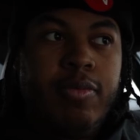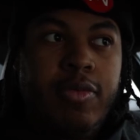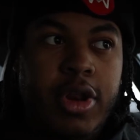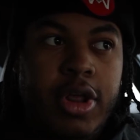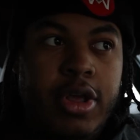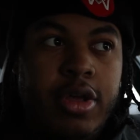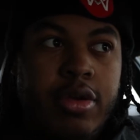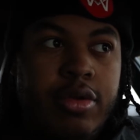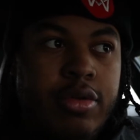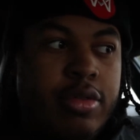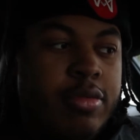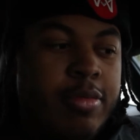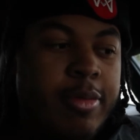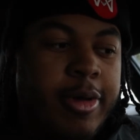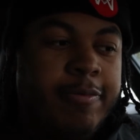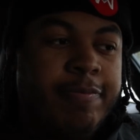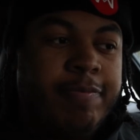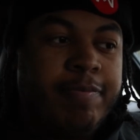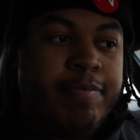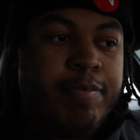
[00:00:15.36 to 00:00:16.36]
video. It's
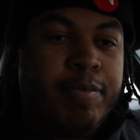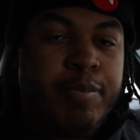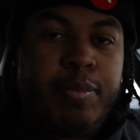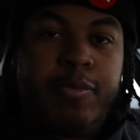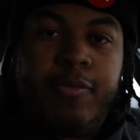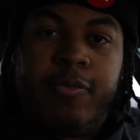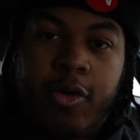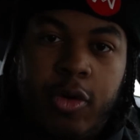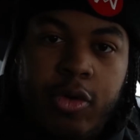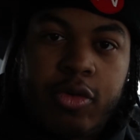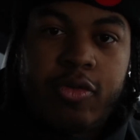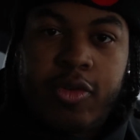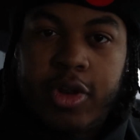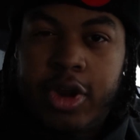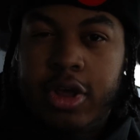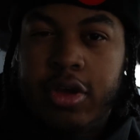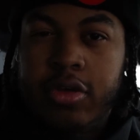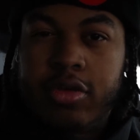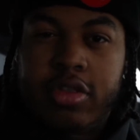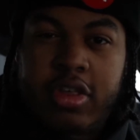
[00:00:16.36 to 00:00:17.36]
my first
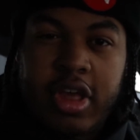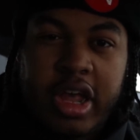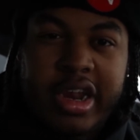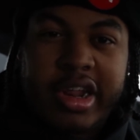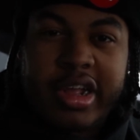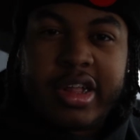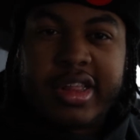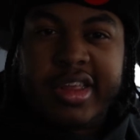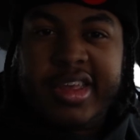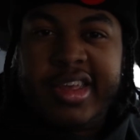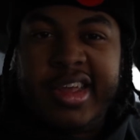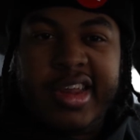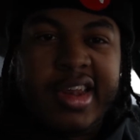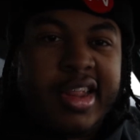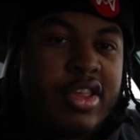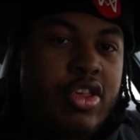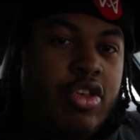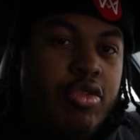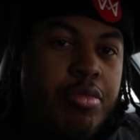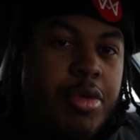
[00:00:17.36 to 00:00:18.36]
video technically,
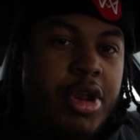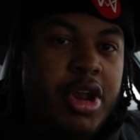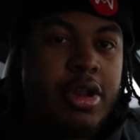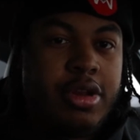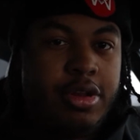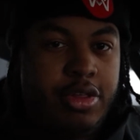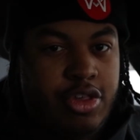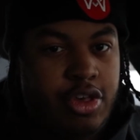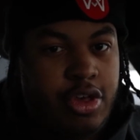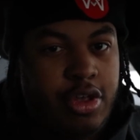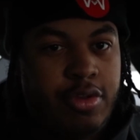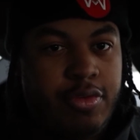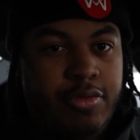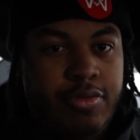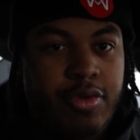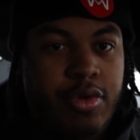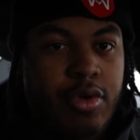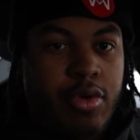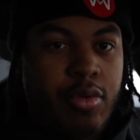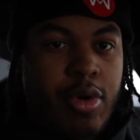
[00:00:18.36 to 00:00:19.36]
unless you've been on the channel
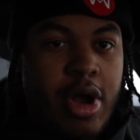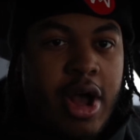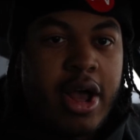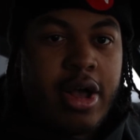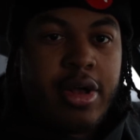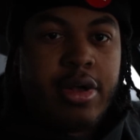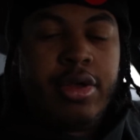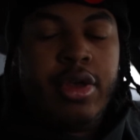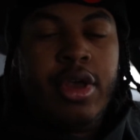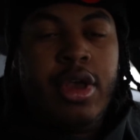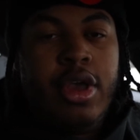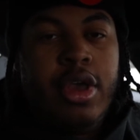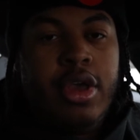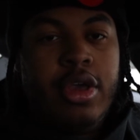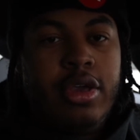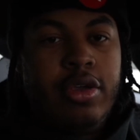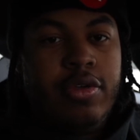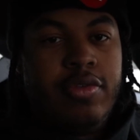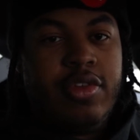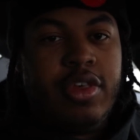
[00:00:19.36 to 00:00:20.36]
for a while.
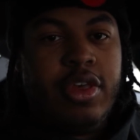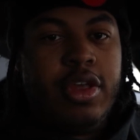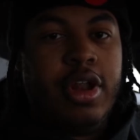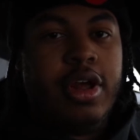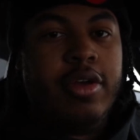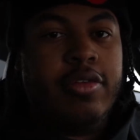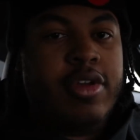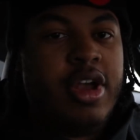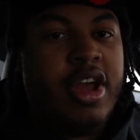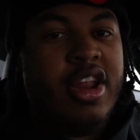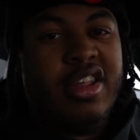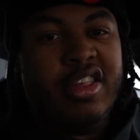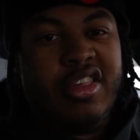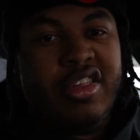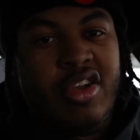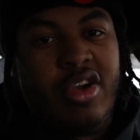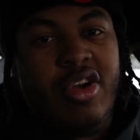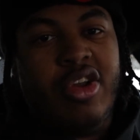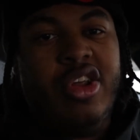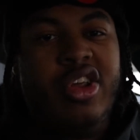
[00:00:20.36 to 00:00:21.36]
You've seen I've kind of
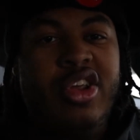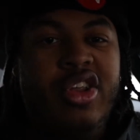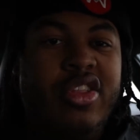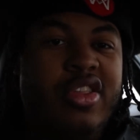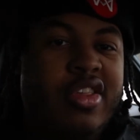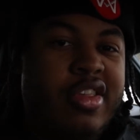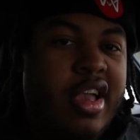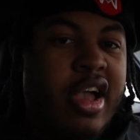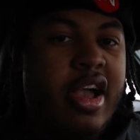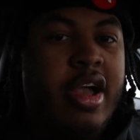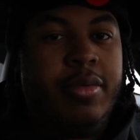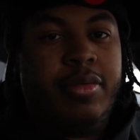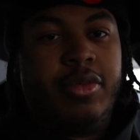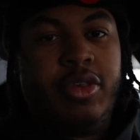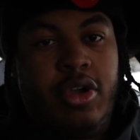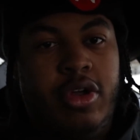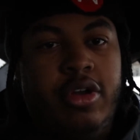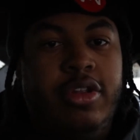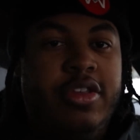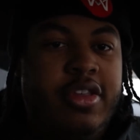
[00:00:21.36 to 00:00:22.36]
started, stop.
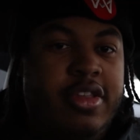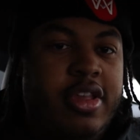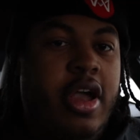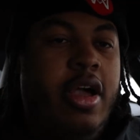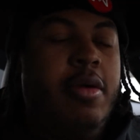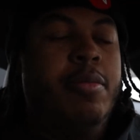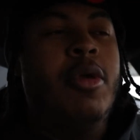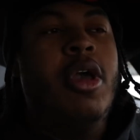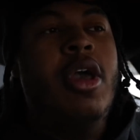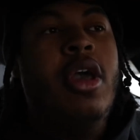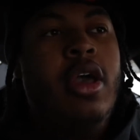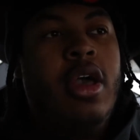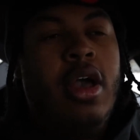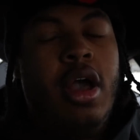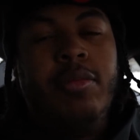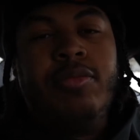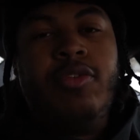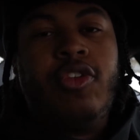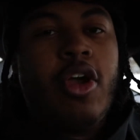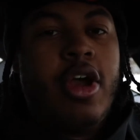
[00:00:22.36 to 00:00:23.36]

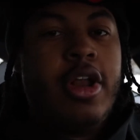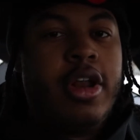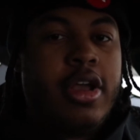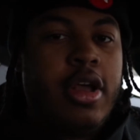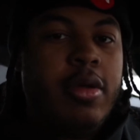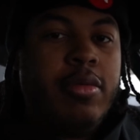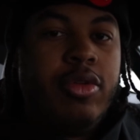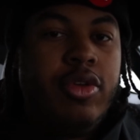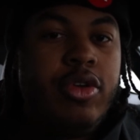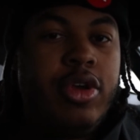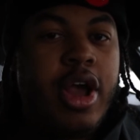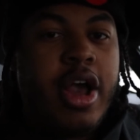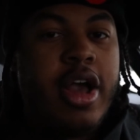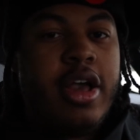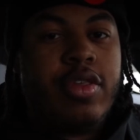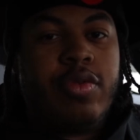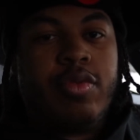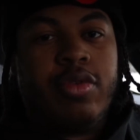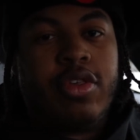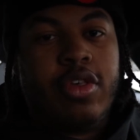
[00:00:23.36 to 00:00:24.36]
I'm trying to come to you
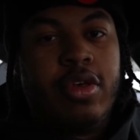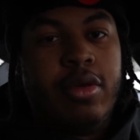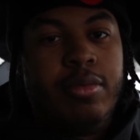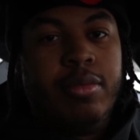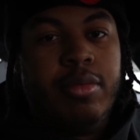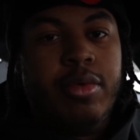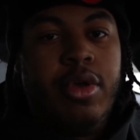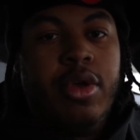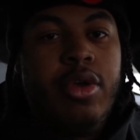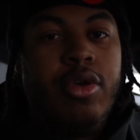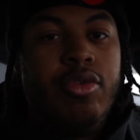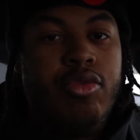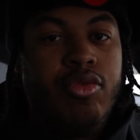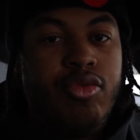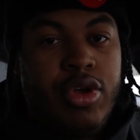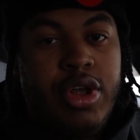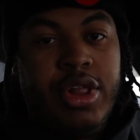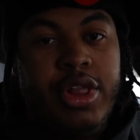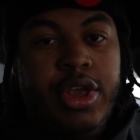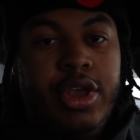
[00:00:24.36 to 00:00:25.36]
guys with some
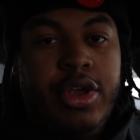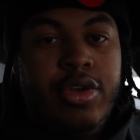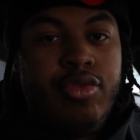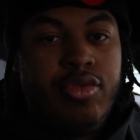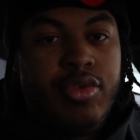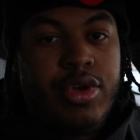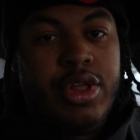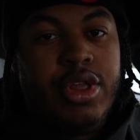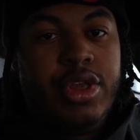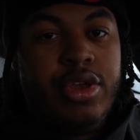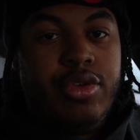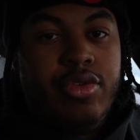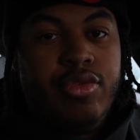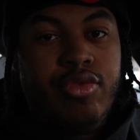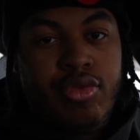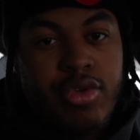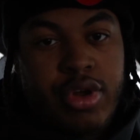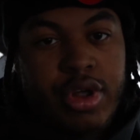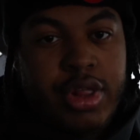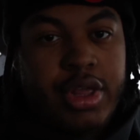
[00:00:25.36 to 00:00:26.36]

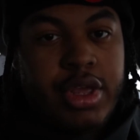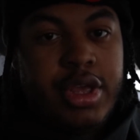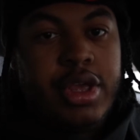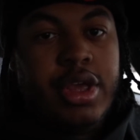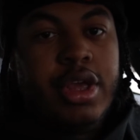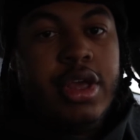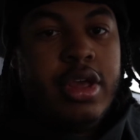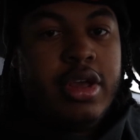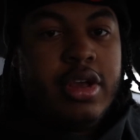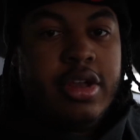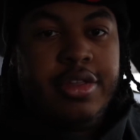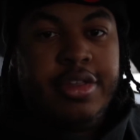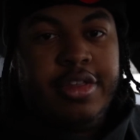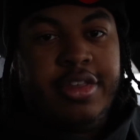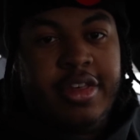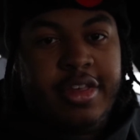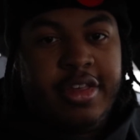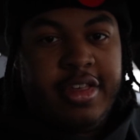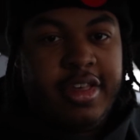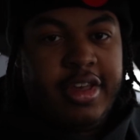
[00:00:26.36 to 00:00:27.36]
really
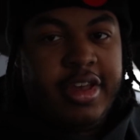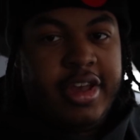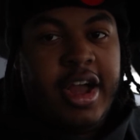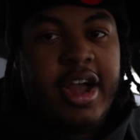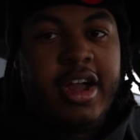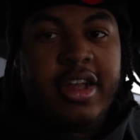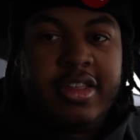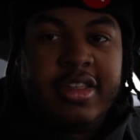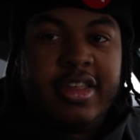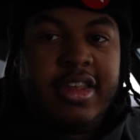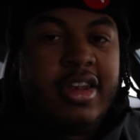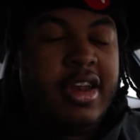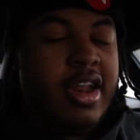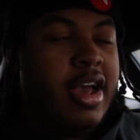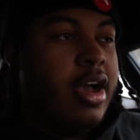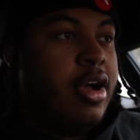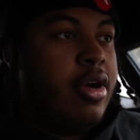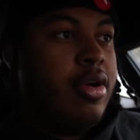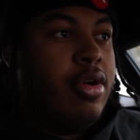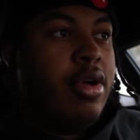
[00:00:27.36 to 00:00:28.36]
consistent content
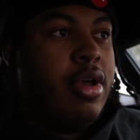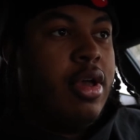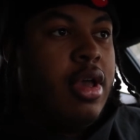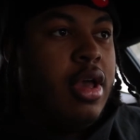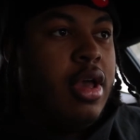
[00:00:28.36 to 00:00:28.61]
now.